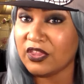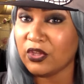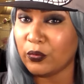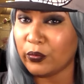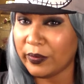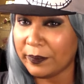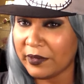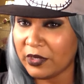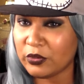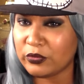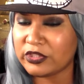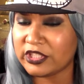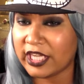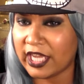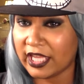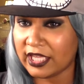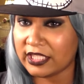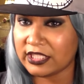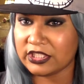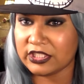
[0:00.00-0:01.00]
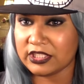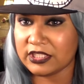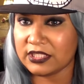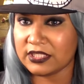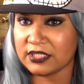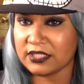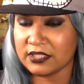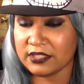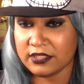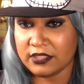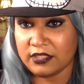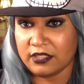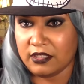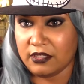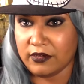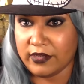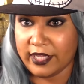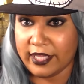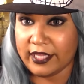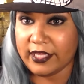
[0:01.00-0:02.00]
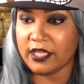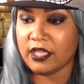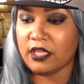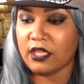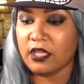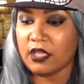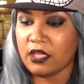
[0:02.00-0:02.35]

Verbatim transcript: the woman who challenges, okay?